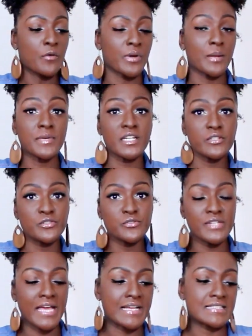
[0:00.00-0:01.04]
What I'm going to do
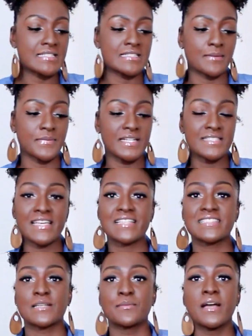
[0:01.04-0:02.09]
next is I'm going to take
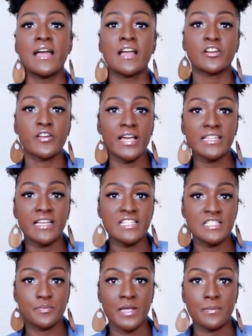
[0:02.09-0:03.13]
some Krylon
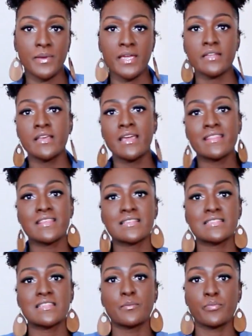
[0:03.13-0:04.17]
spray paint.
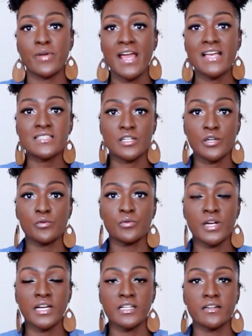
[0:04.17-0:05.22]
This is the brass
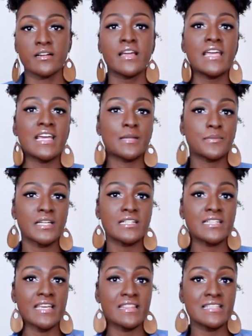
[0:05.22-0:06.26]
gold color, and I'm going to
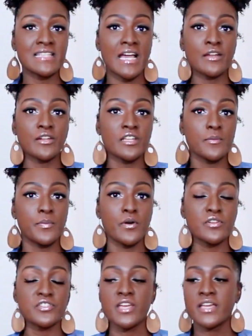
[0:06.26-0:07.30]
take this out on the
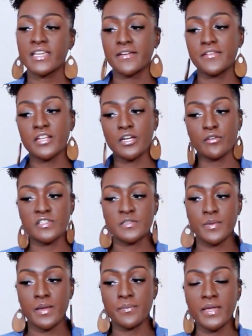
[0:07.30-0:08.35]
porch, give it a coat of
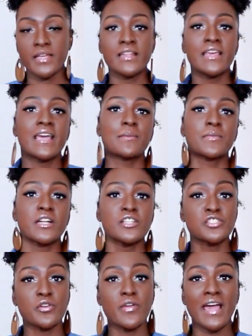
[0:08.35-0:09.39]
spray paint, and I'm going to
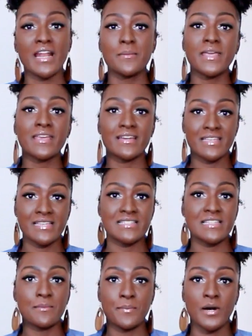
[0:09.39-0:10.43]
show you how to make a
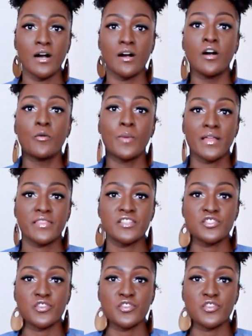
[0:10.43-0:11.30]
kissing ball while this